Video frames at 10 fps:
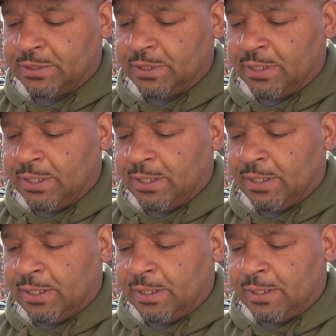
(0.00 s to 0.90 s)

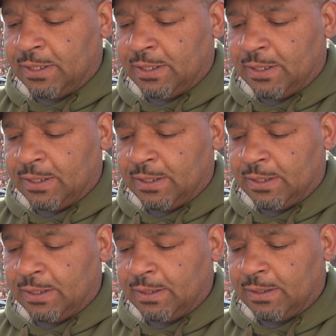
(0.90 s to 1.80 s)

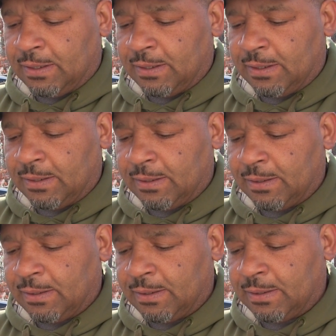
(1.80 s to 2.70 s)

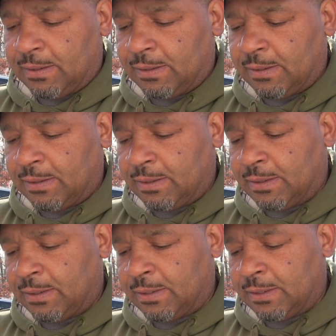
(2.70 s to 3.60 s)

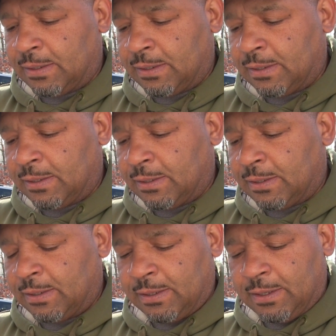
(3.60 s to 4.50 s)

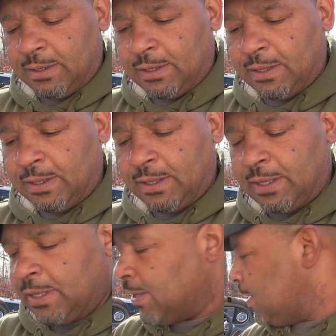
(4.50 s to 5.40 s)

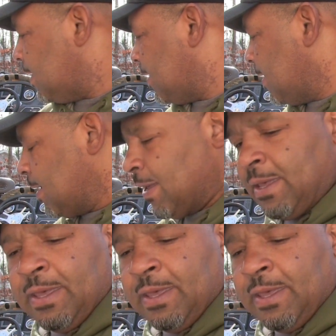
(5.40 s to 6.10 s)
Nobody speaks.